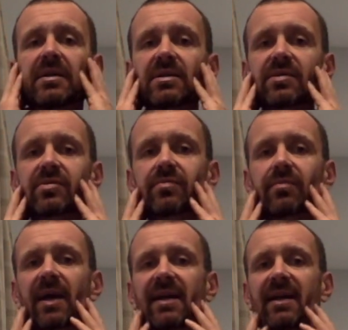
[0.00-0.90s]
just
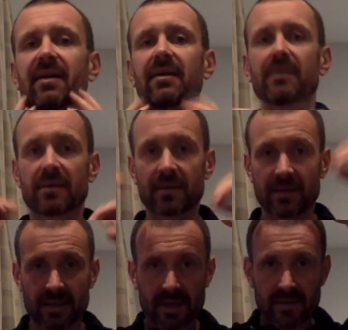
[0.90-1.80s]
draining
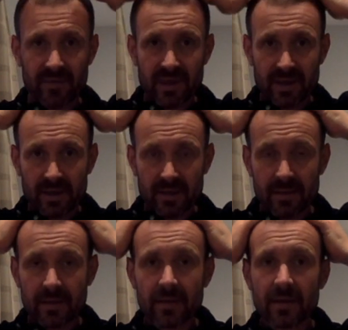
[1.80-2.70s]
everything
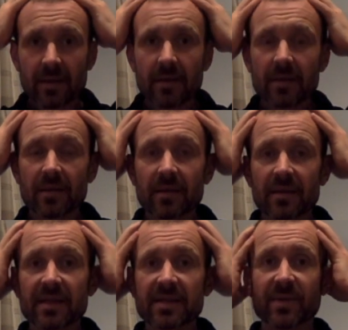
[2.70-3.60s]

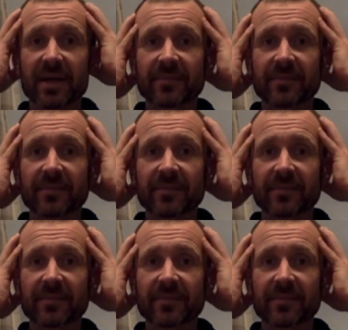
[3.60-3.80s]
this way.